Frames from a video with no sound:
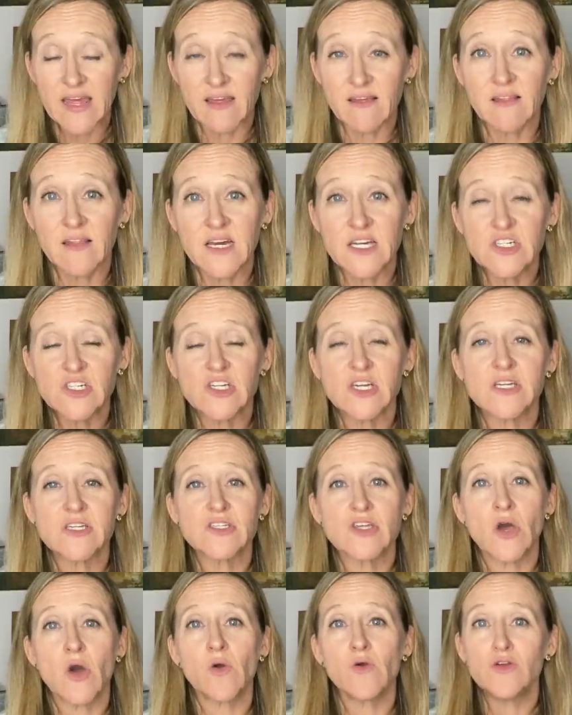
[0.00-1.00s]
English,
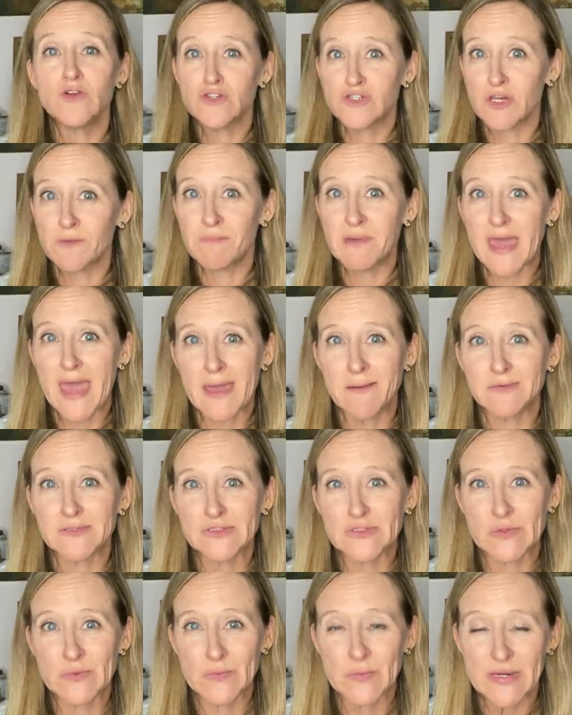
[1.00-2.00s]
so you should be able
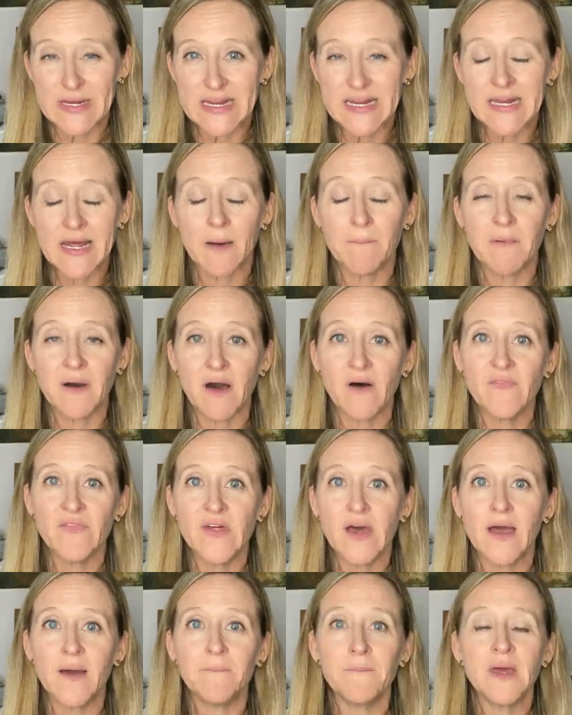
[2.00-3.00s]
to read about
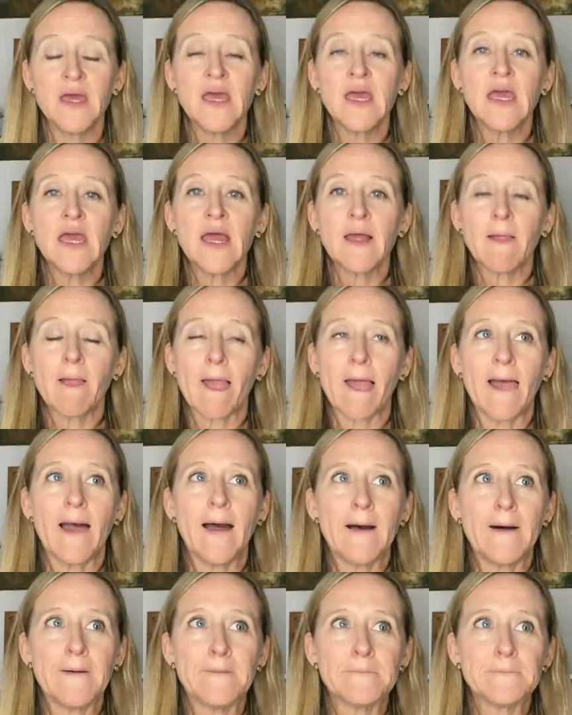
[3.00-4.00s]
them.
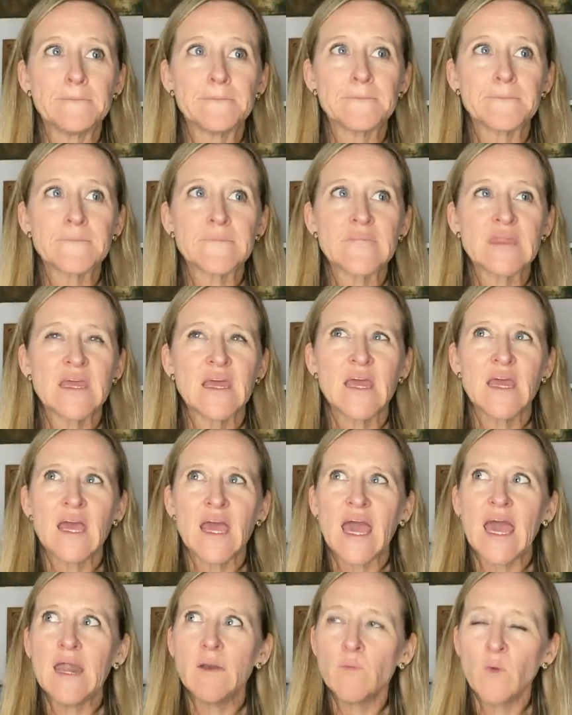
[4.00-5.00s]
Um,
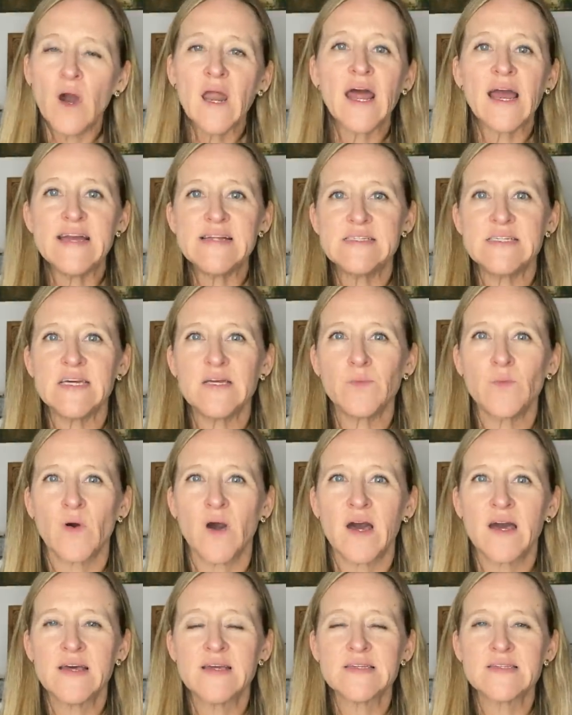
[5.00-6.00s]
and what I did
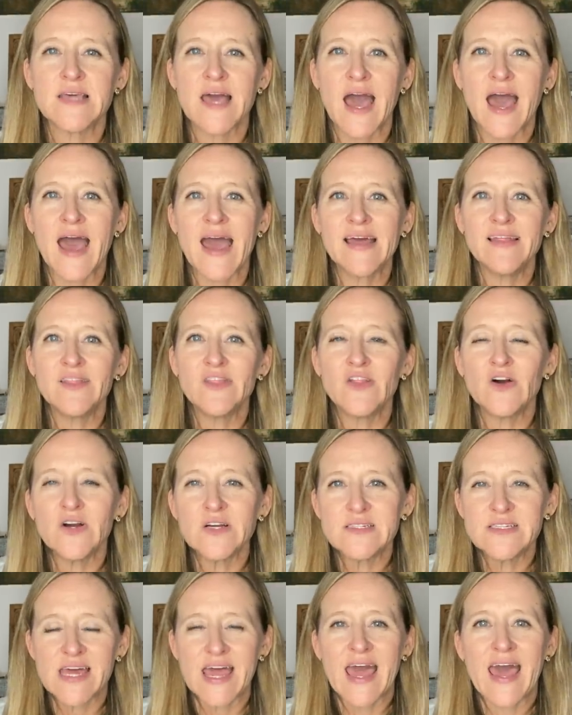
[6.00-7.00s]
was I
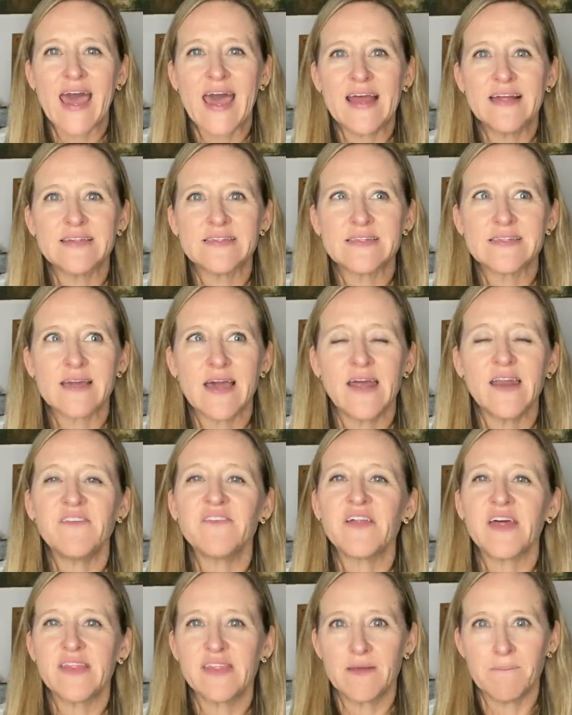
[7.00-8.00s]
looked at kind of
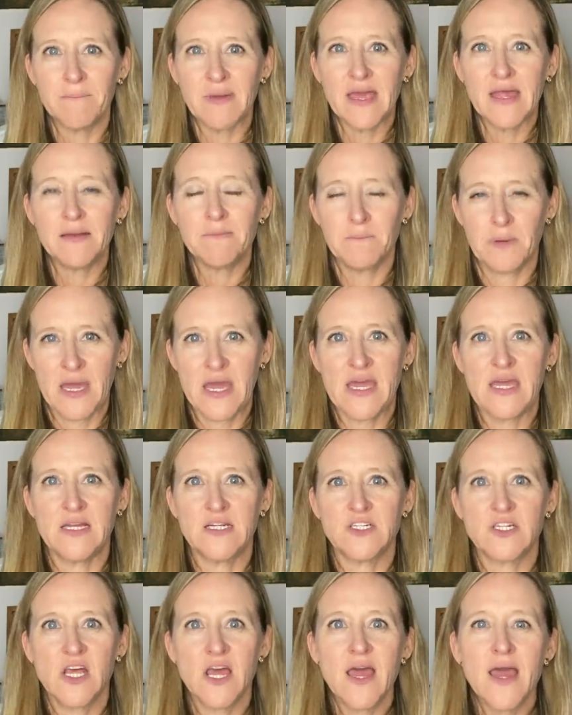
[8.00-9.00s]
like the main
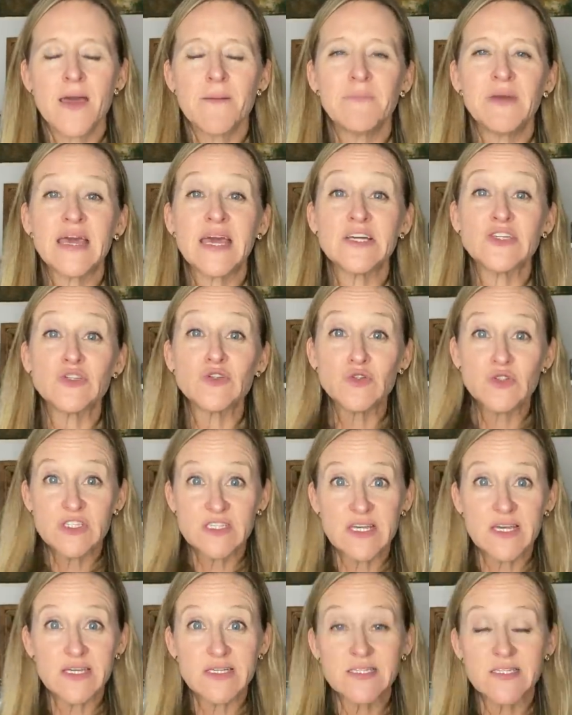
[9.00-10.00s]
page because you
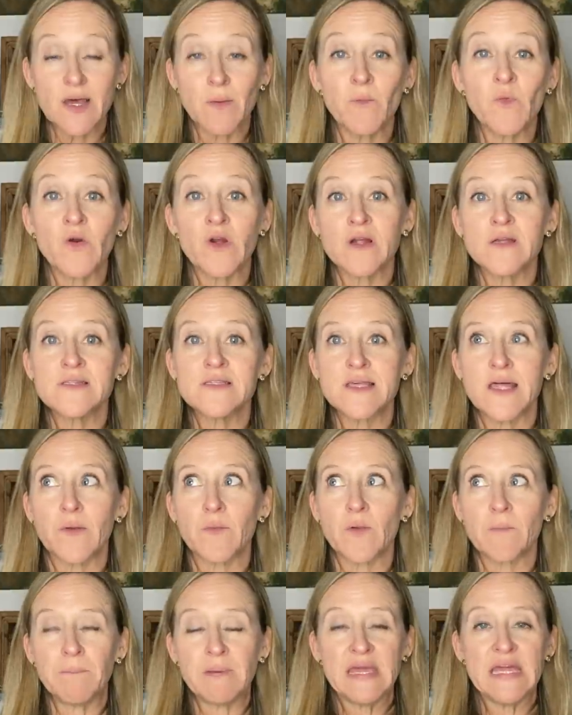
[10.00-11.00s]
see some words that are
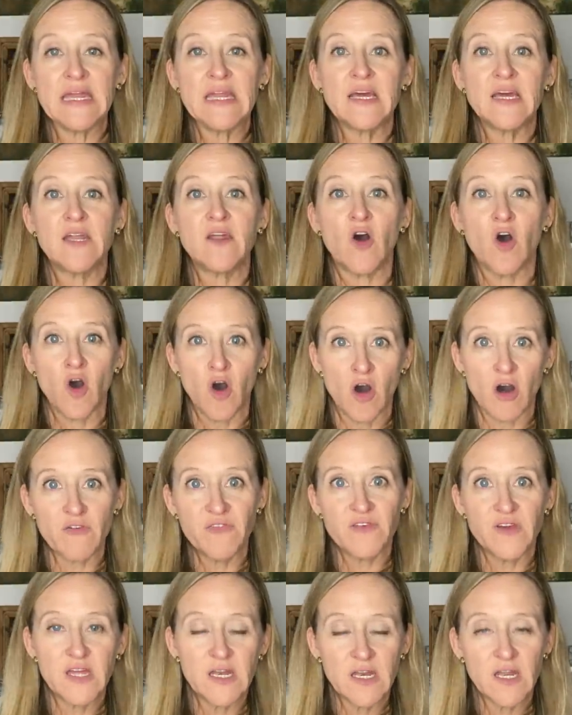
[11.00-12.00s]
repeated
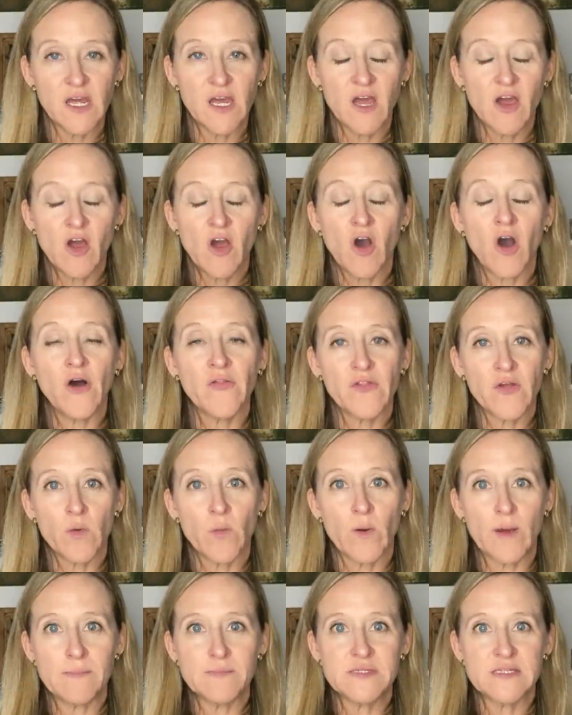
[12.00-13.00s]
often on their
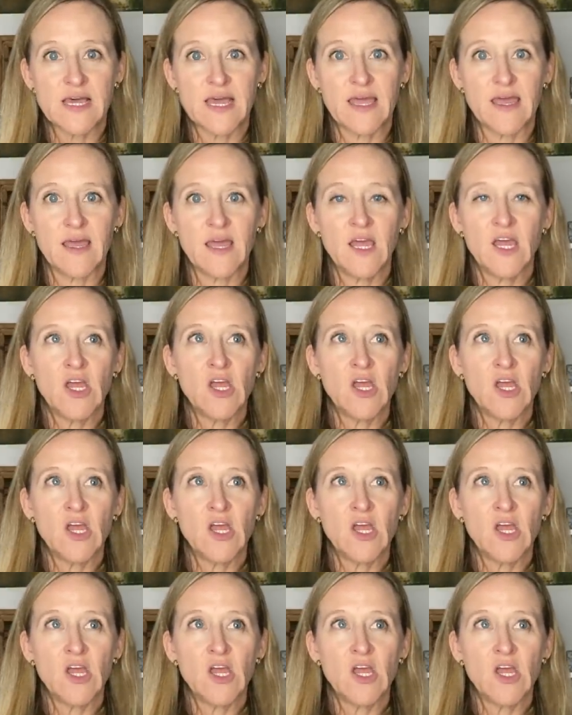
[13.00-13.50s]
website.